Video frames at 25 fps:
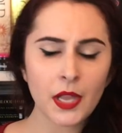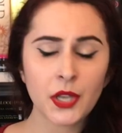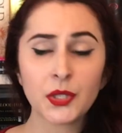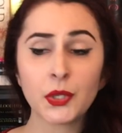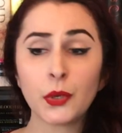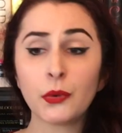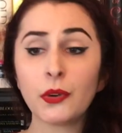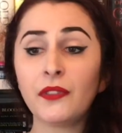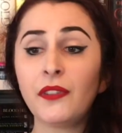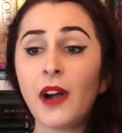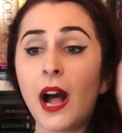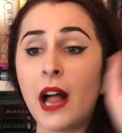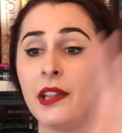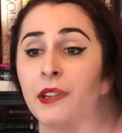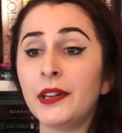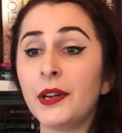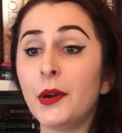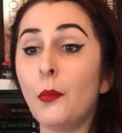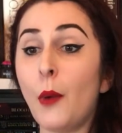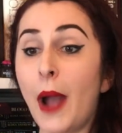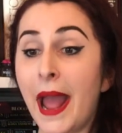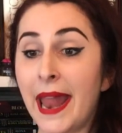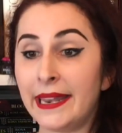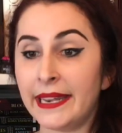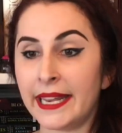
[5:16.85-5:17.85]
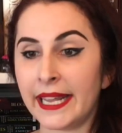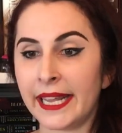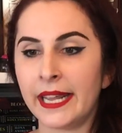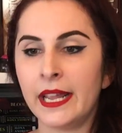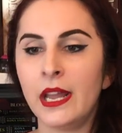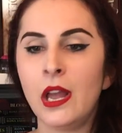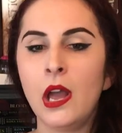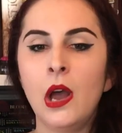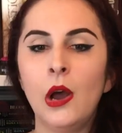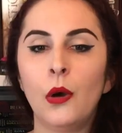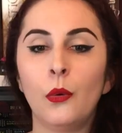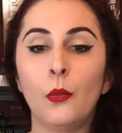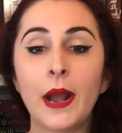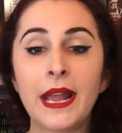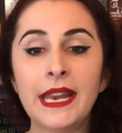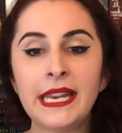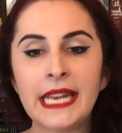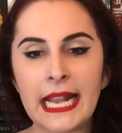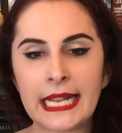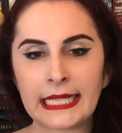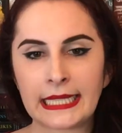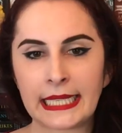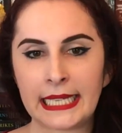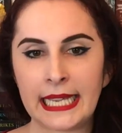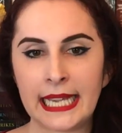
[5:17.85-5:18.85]
So we're following Wendy. Wendy
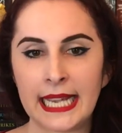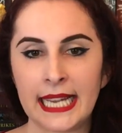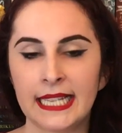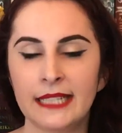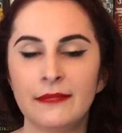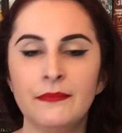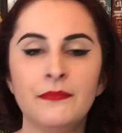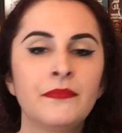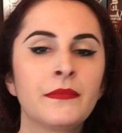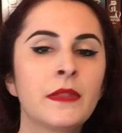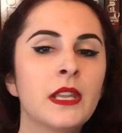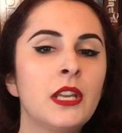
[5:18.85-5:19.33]
as a kid.